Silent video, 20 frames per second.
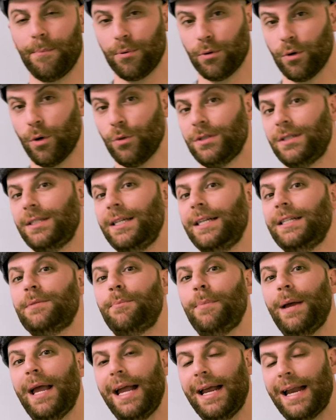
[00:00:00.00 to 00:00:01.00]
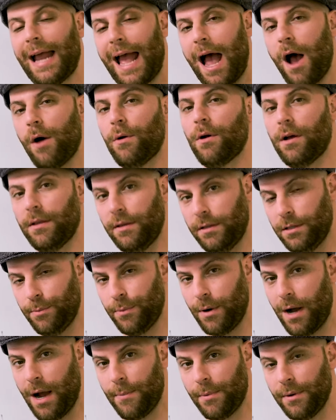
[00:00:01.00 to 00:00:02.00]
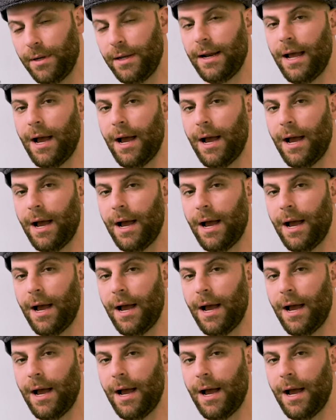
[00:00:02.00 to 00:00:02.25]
proceeds paid out on this property